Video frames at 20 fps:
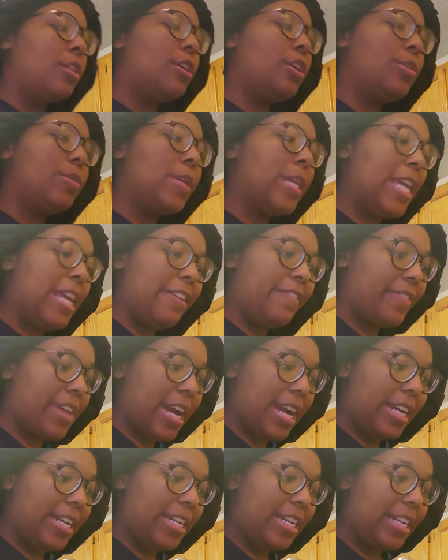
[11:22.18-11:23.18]
so you can
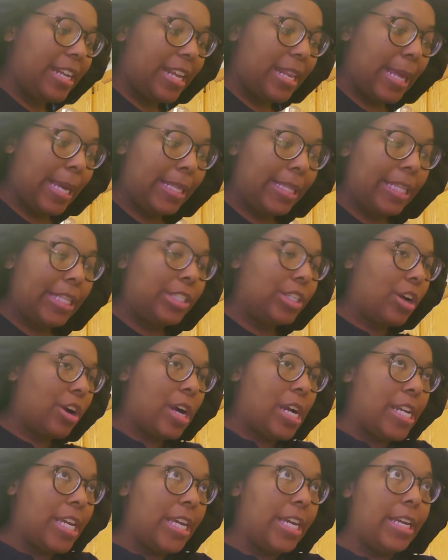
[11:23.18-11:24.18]
find it at like the
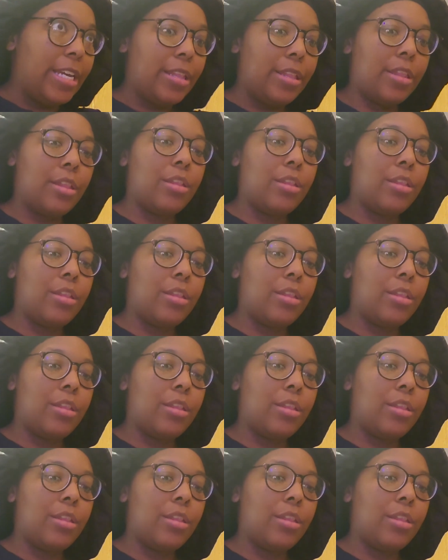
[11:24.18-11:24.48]
Target,